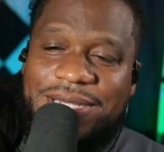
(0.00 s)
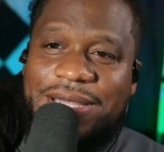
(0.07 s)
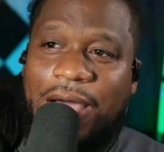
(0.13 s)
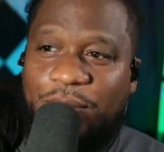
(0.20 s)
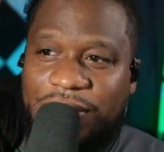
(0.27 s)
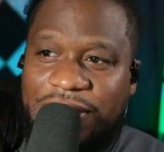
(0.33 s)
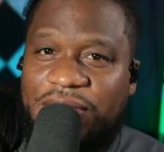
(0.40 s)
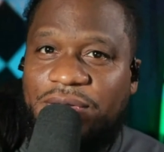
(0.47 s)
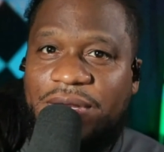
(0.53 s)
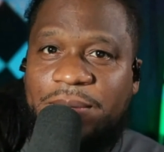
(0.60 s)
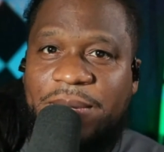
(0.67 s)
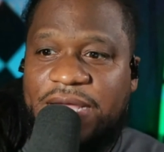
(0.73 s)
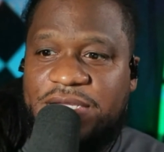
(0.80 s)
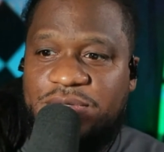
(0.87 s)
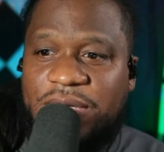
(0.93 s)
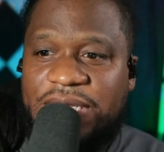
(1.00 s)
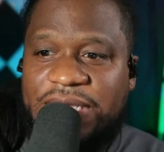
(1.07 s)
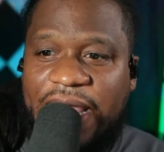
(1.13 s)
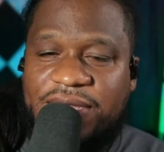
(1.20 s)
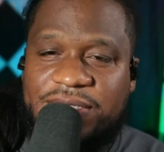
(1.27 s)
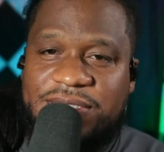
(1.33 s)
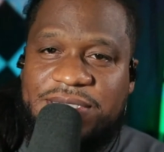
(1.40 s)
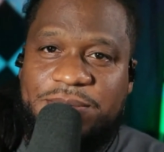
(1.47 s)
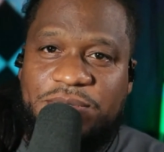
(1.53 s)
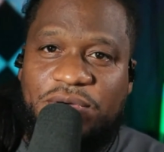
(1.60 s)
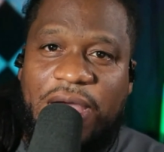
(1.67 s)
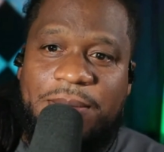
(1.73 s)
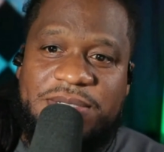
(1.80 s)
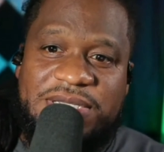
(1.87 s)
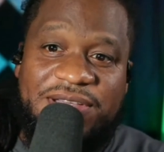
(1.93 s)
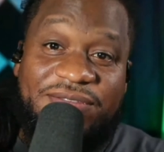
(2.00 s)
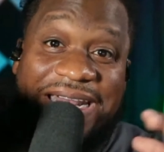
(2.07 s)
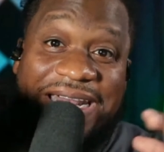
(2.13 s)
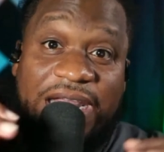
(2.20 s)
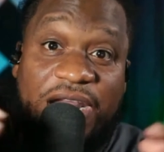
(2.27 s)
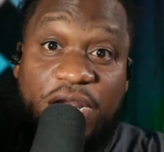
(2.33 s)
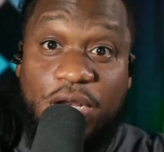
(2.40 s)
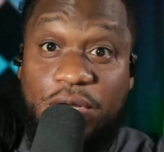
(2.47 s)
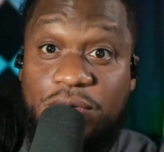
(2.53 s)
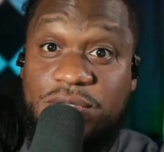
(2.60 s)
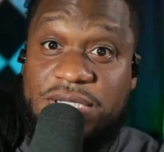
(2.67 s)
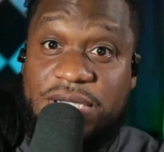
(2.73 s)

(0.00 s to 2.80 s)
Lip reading: I would literally be at 20,000 subscribers if I didn't lose